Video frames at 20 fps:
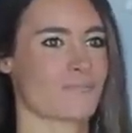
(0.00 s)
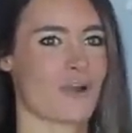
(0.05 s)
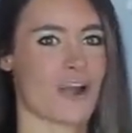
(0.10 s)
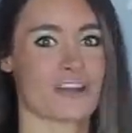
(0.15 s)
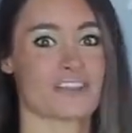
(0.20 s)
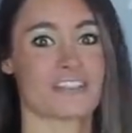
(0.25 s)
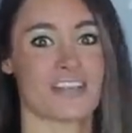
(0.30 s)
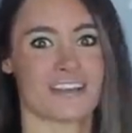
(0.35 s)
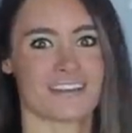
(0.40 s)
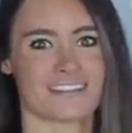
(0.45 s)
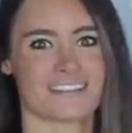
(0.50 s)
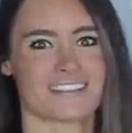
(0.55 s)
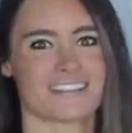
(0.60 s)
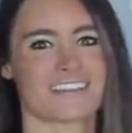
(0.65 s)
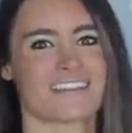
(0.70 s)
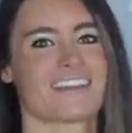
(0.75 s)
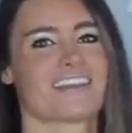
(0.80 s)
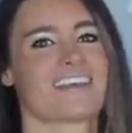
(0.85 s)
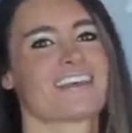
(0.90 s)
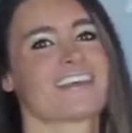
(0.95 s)
project
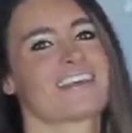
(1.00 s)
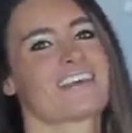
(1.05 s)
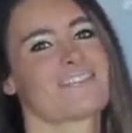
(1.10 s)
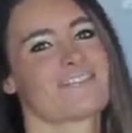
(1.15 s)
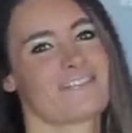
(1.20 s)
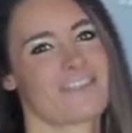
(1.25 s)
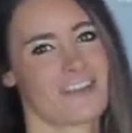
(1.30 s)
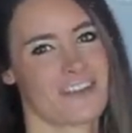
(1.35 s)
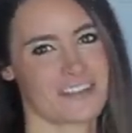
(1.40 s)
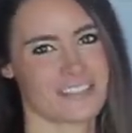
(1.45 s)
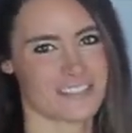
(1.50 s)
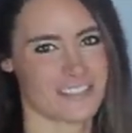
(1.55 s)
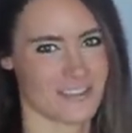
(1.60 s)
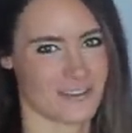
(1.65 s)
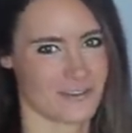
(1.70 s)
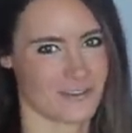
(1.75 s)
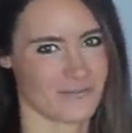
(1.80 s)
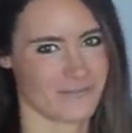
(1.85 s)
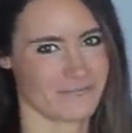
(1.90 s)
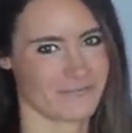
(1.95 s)
very
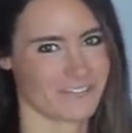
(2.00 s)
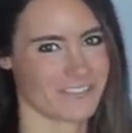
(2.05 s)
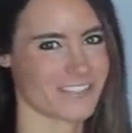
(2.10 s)
soon.